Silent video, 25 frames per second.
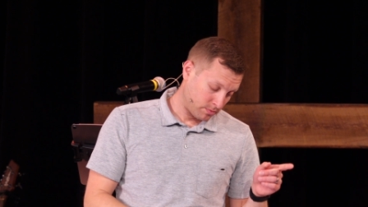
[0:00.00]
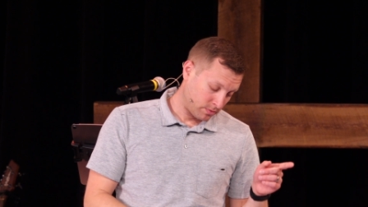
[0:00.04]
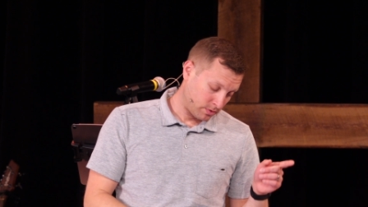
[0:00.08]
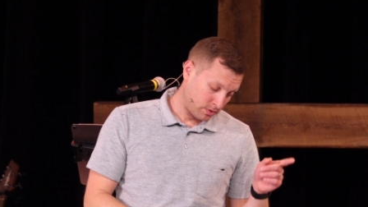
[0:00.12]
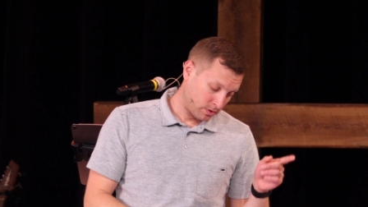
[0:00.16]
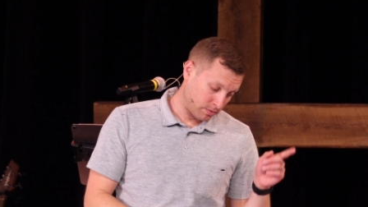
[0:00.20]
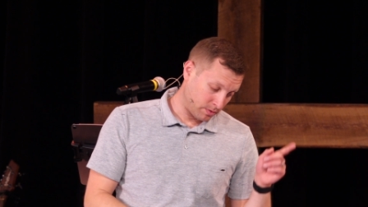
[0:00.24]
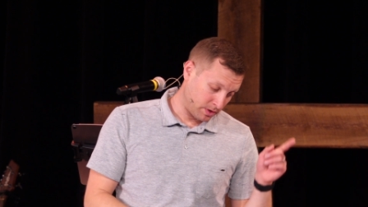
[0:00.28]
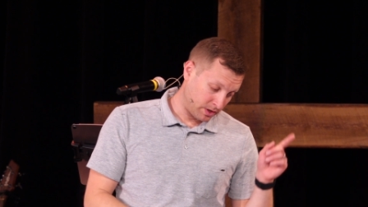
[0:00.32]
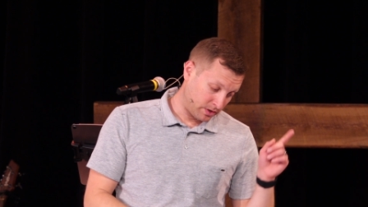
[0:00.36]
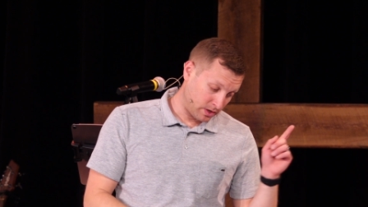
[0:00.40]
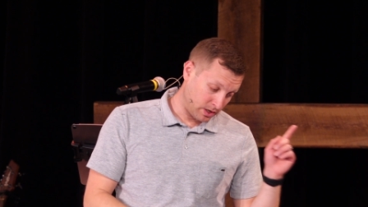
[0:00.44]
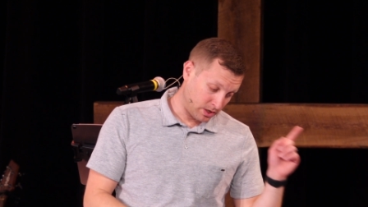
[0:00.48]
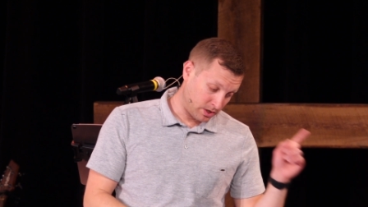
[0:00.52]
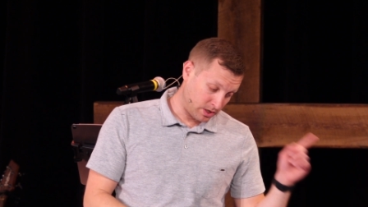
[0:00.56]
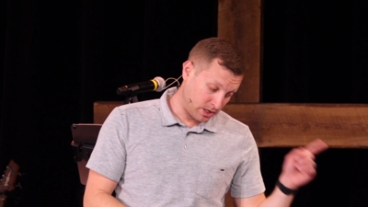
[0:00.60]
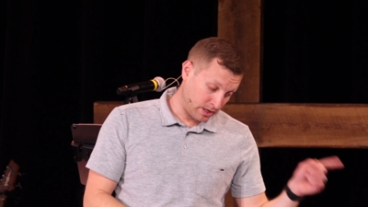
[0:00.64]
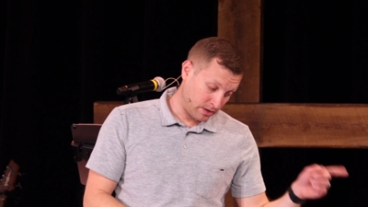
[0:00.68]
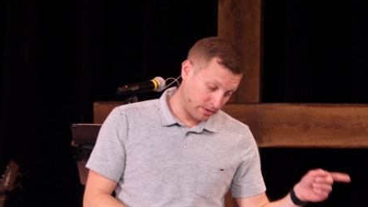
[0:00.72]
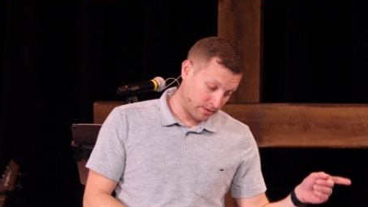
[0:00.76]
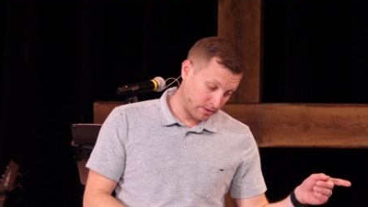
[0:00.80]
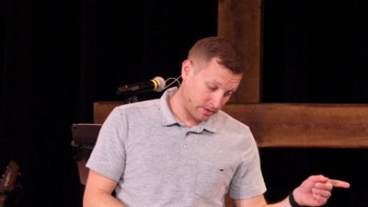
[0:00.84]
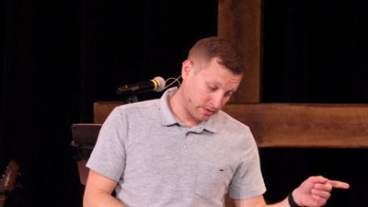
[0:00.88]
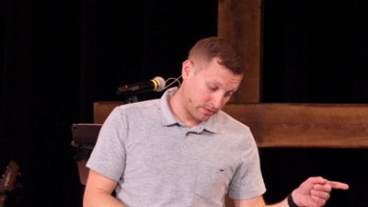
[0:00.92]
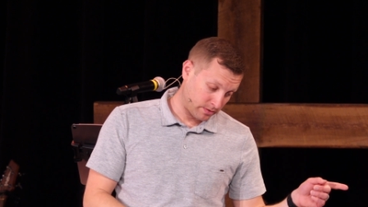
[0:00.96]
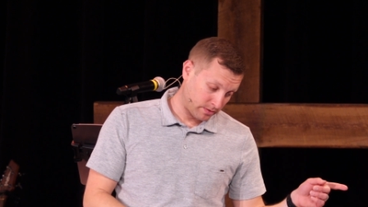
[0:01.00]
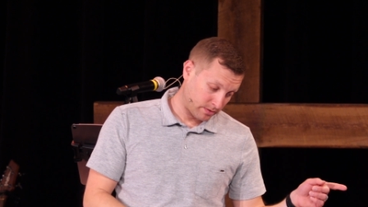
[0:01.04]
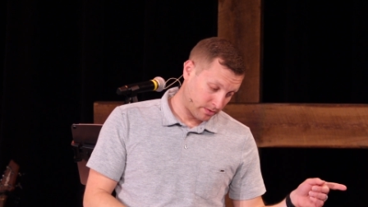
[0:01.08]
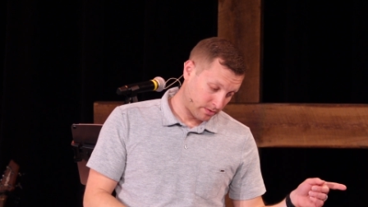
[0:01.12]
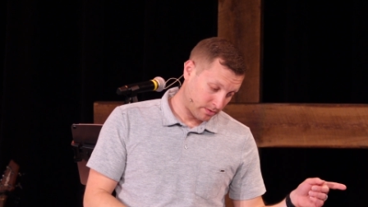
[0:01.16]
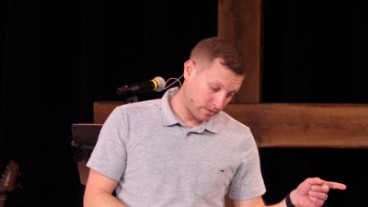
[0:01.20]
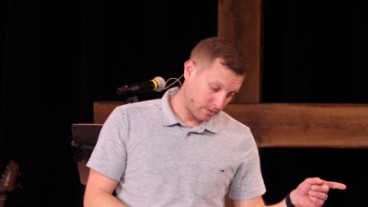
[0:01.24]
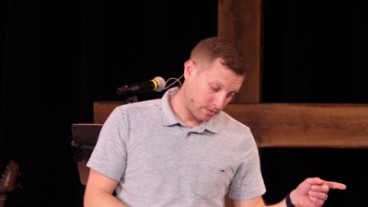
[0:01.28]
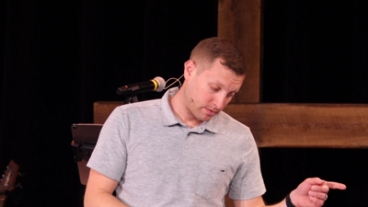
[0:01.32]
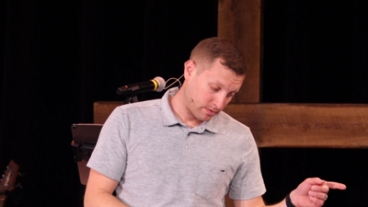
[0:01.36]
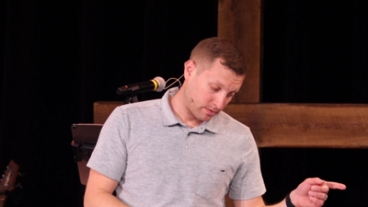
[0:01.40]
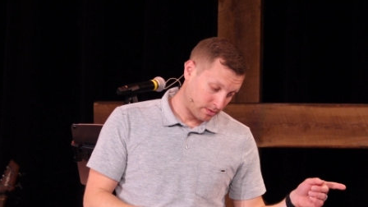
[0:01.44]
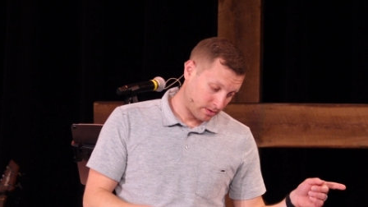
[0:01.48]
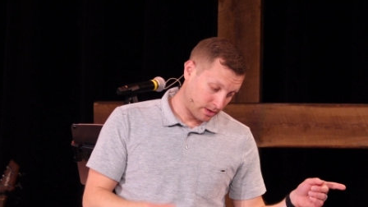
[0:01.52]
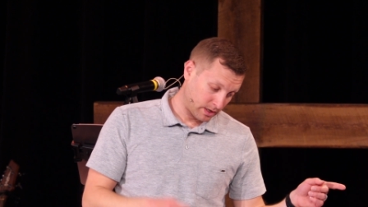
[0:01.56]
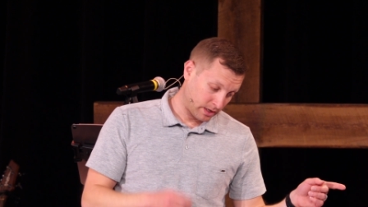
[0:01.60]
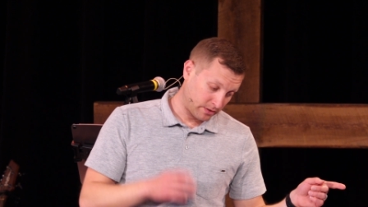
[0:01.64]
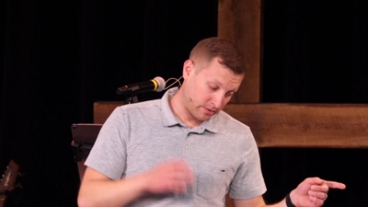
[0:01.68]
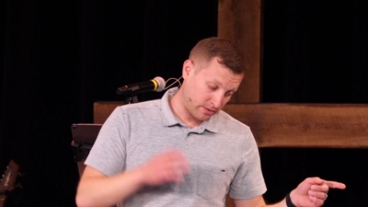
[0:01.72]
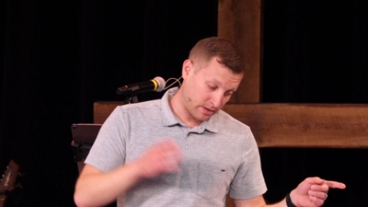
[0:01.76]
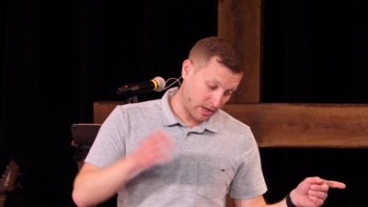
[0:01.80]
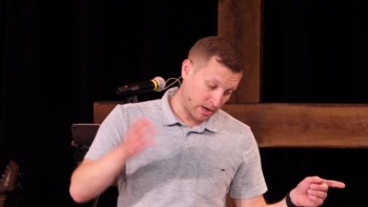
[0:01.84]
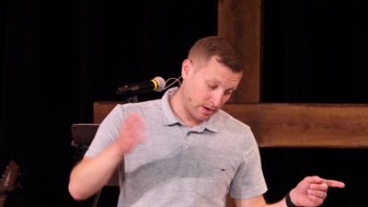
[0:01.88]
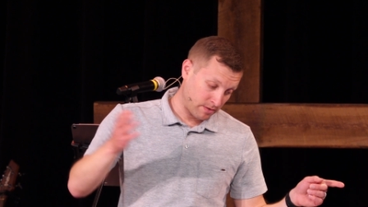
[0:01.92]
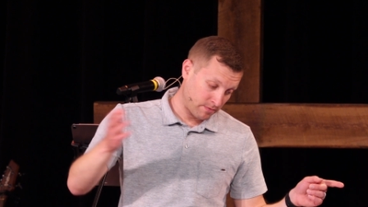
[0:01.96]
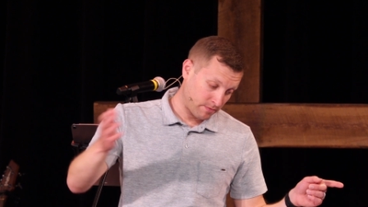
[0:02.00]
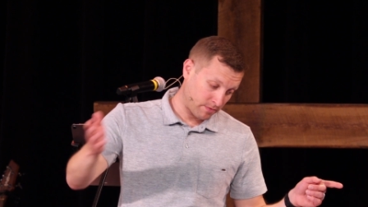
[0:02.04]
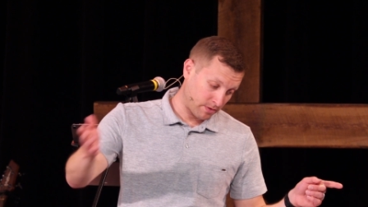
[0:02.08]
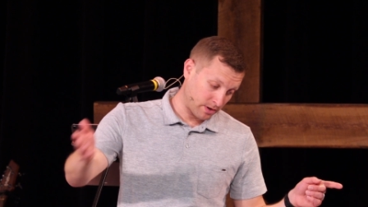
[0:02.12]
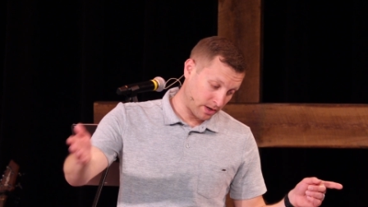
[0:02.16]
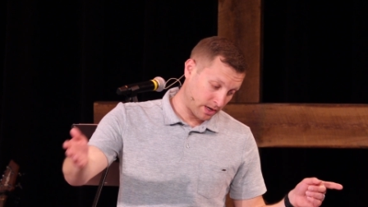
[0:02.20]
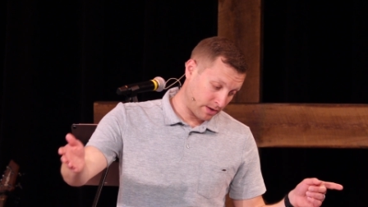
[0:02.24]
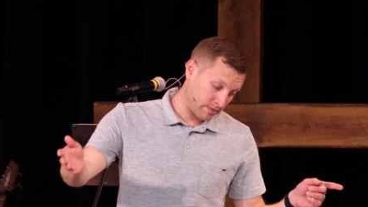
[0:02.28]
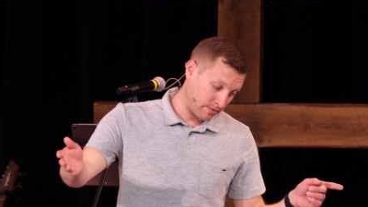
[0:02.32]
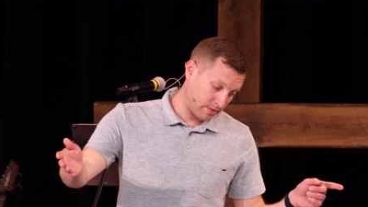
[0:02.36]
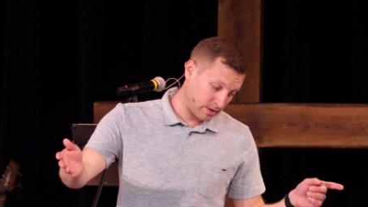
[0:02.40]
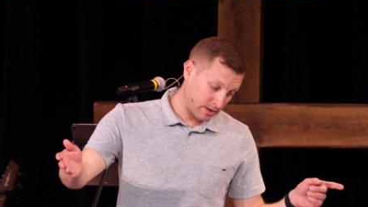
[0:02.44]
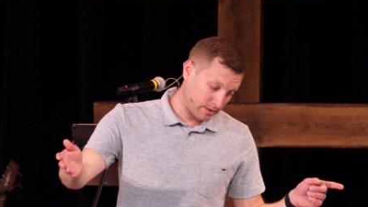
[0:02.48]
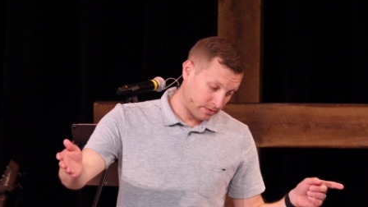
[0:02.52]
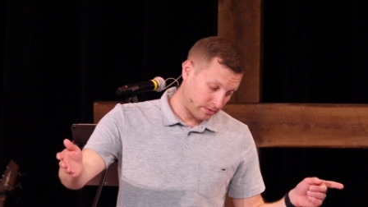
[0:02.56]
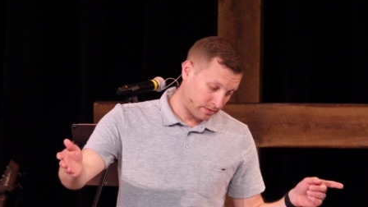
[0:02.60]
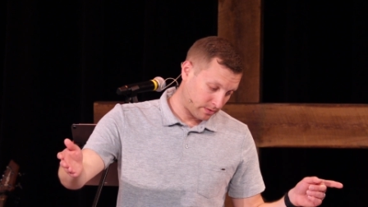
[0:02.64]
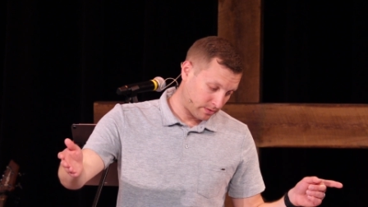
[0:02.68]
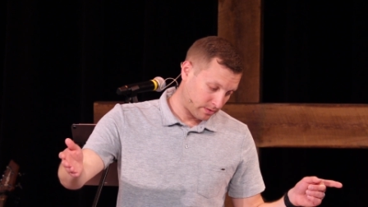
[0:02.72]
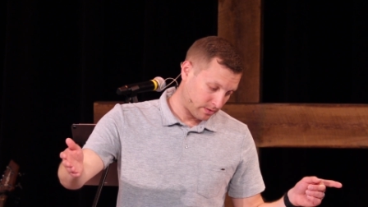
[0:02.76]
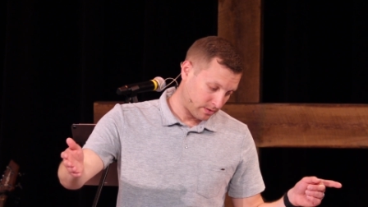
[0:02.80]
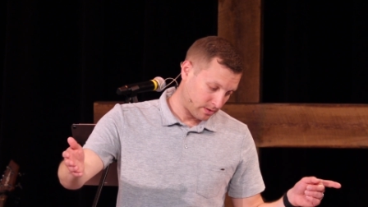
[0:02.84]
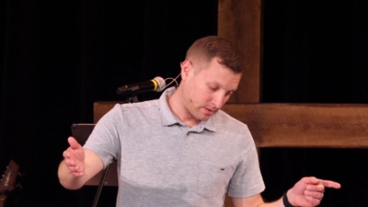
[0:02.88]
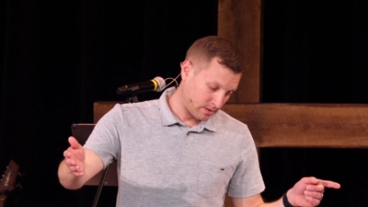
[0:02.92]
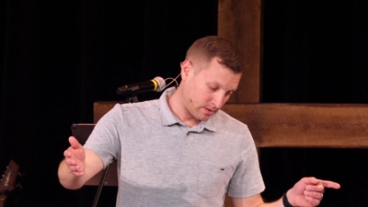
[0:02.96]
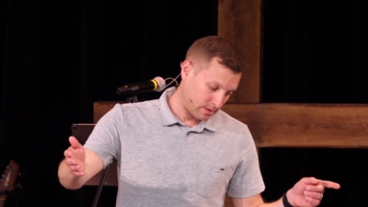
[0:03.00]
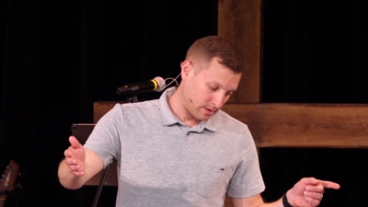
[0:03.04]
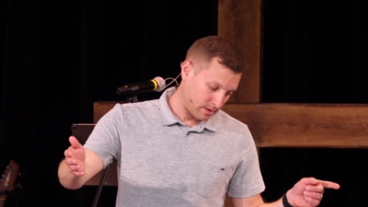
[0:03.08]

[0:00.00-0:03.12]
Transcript: So we see Jesus extend forgiveness,